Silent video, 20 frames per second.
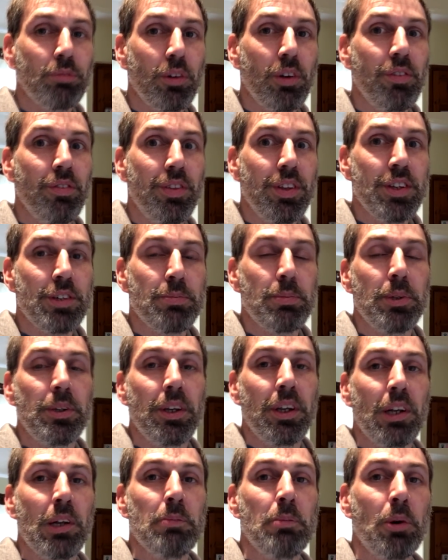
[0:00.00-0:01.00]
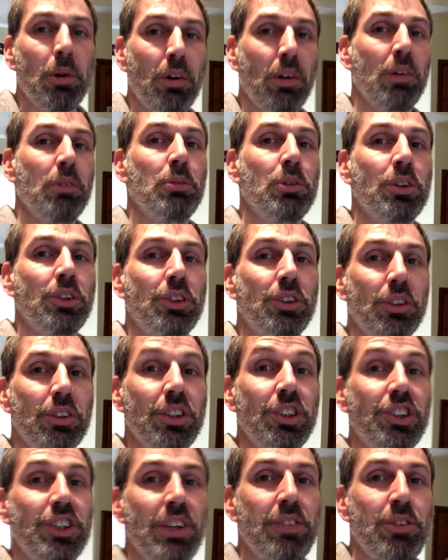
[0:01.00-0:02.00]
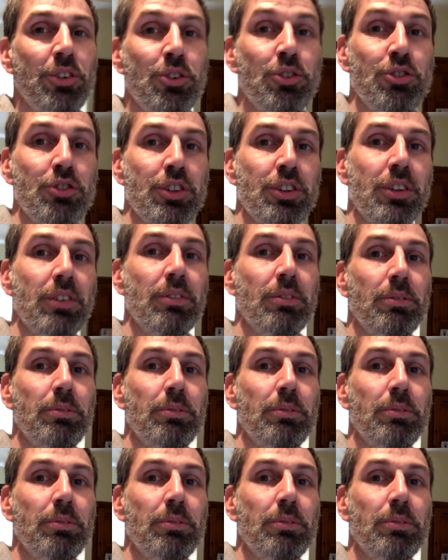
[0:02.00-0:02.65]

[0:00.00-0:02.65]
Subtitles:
of this particular model was the 700.